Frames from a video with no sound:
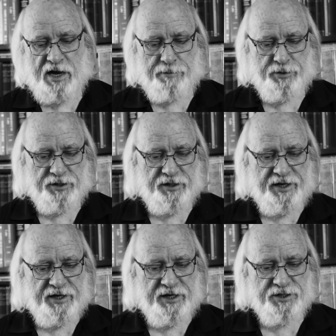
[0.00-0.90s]
I'll put a
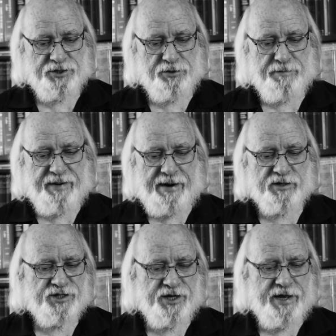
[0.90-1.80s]
link into the
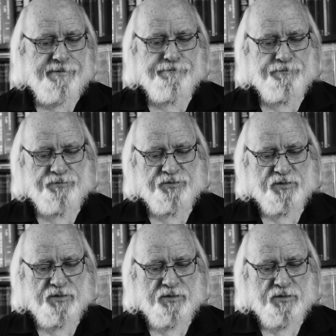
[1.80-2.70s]
Parousia
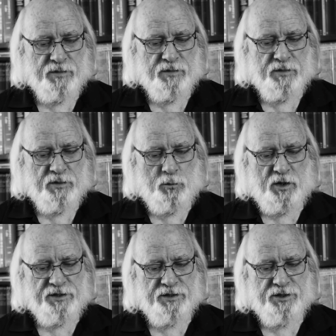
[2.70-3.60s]

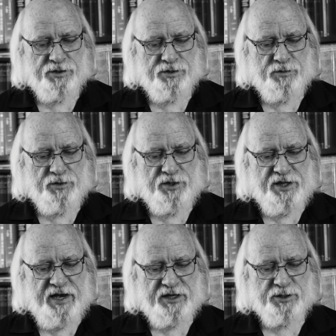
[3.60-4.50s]
what does do
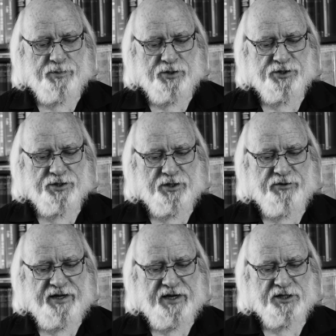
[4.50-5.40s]
the experts, the
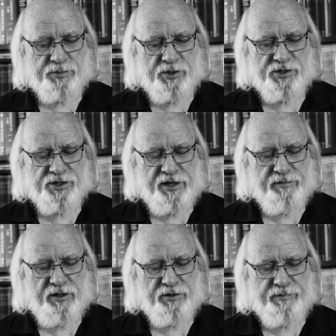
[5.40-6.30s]
Greek experts, say
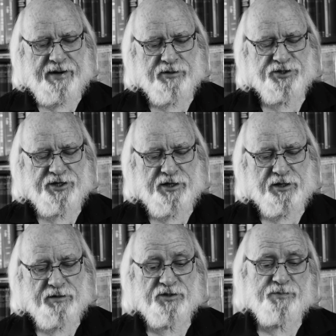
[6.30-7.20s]
about parousia,
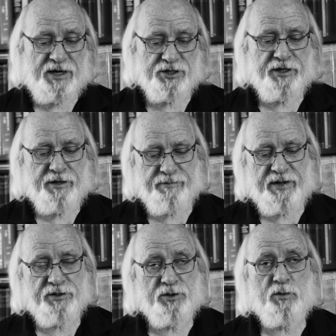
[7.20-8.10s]
especially
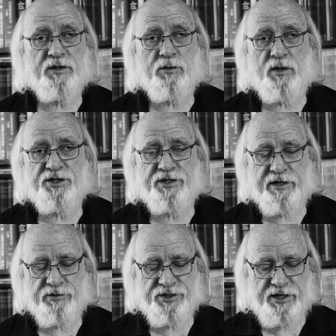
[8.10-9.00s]
compared to what the
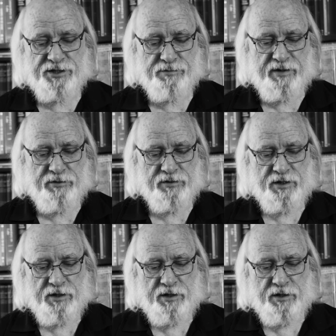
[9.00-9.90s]
Watchtower says about
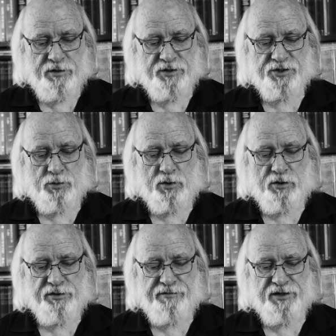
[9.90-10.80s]
the
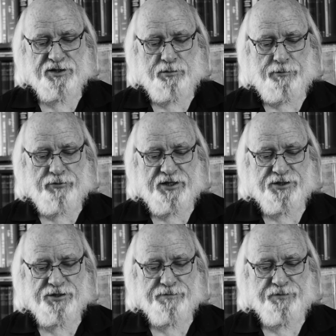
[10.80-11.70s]
so-called invisible
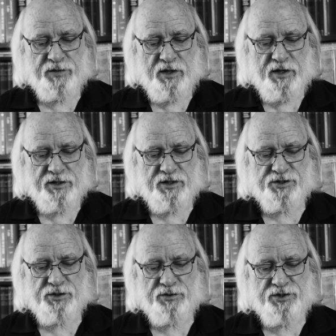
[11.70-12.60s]
presence, and
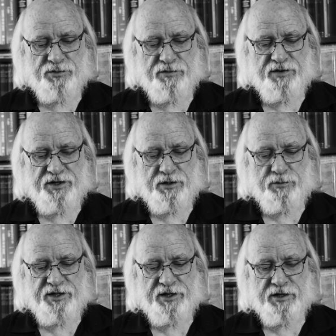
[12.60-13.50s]
also to a video
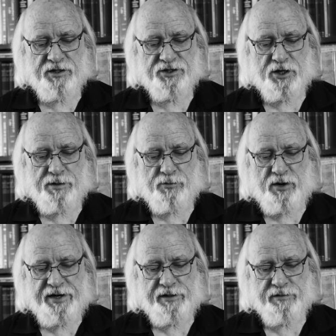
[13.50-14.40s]
we did on Tom
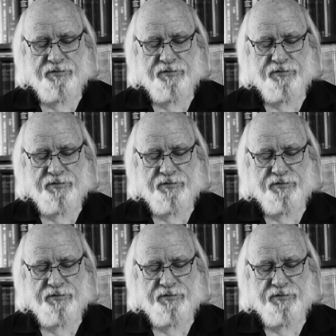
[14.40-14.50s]
Wright,